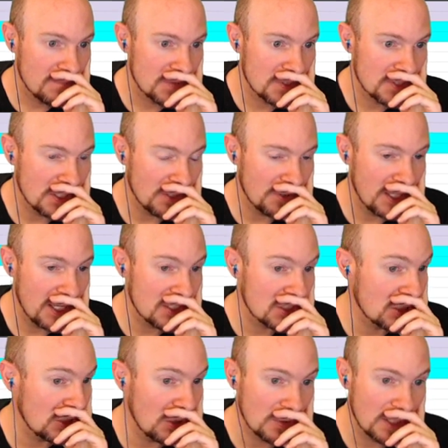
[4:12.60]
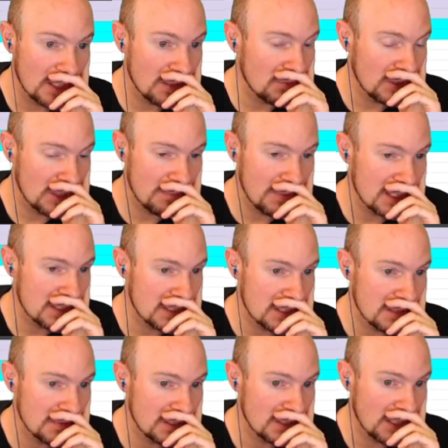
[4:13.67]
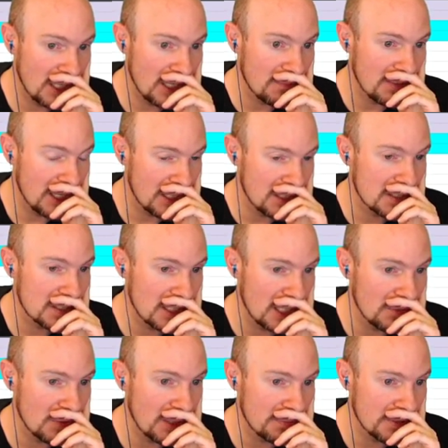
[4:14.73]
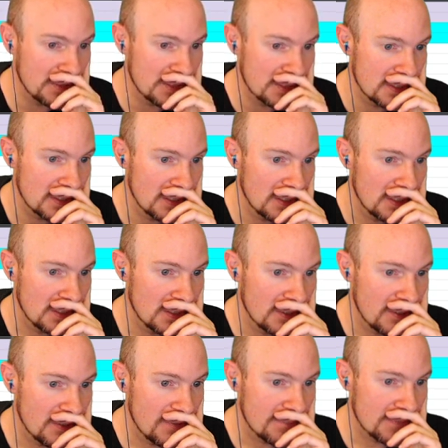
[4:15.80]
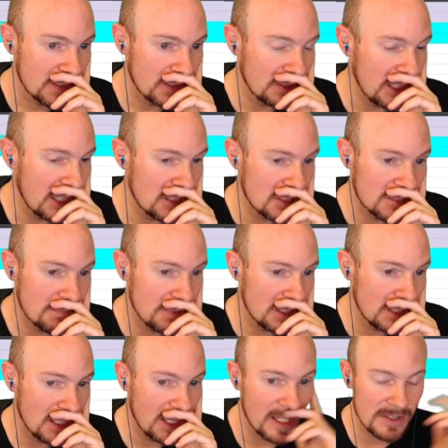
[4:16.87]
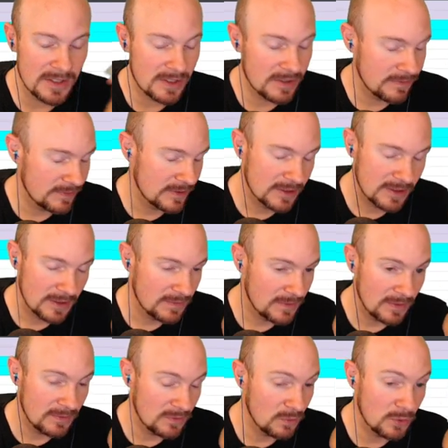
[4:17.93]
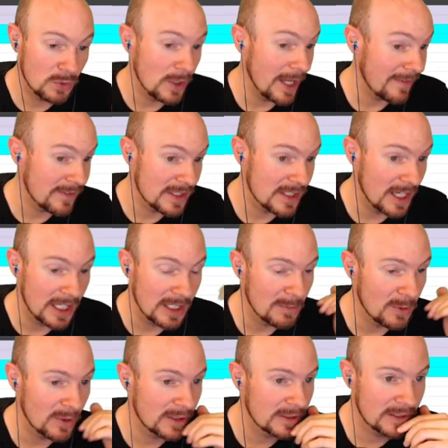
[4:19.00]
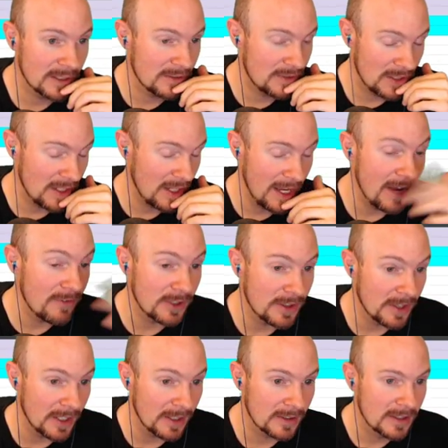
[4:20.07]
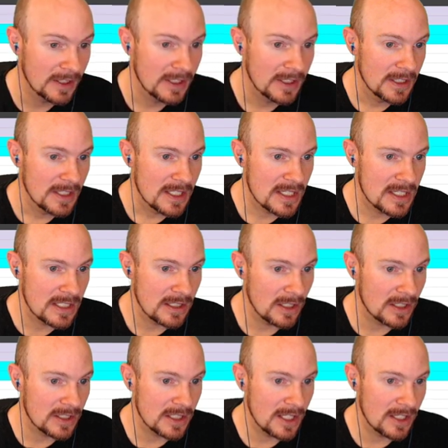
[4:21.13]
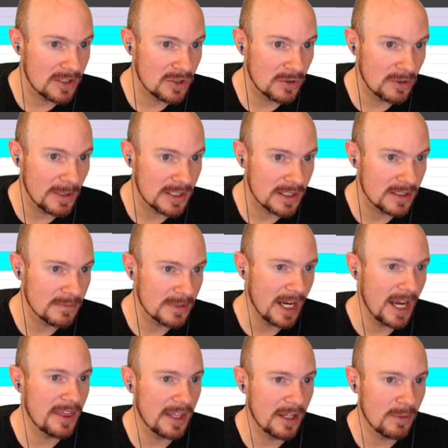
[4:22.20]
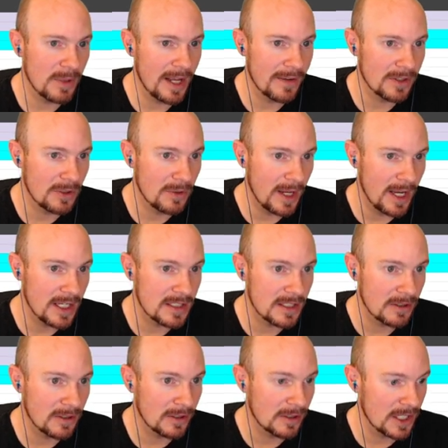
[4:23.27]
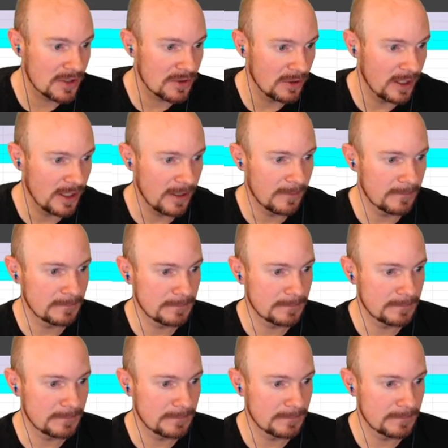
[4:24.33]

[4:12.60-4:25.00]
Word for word: Stealth A has cloaking, one of the best systems in the game, and insane weapons. Lanius B has, do we have to say anymore? Everything. Slugs, he has two of the best systems. I think we have to do A tier on Kestrel A.